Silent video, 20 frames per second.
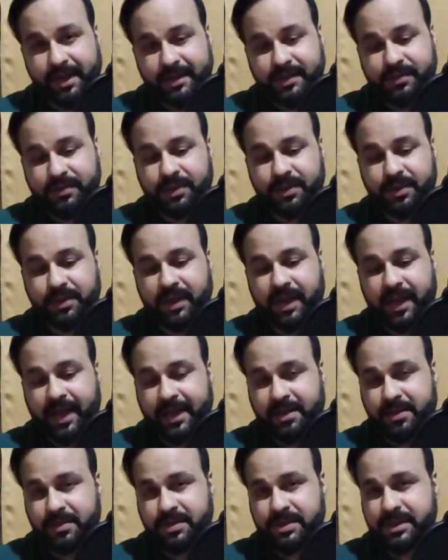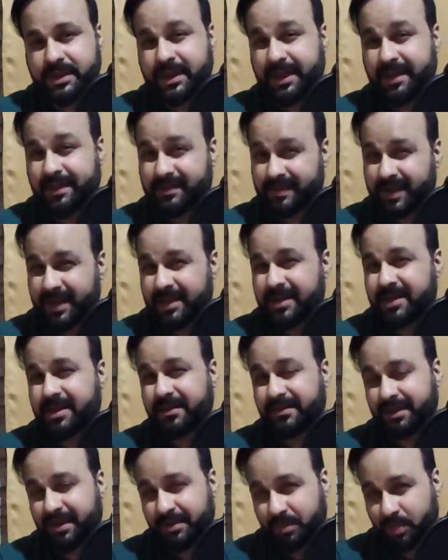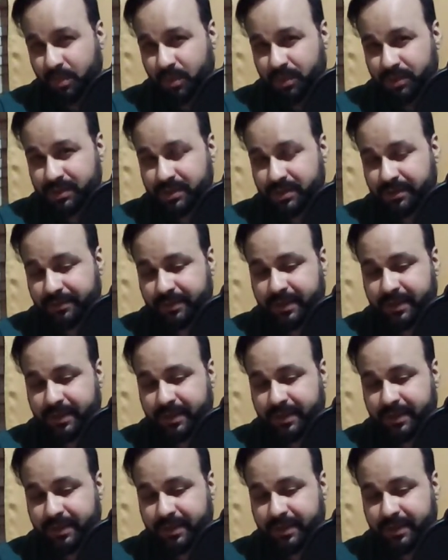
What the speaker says: like to see. I tried covering most of it.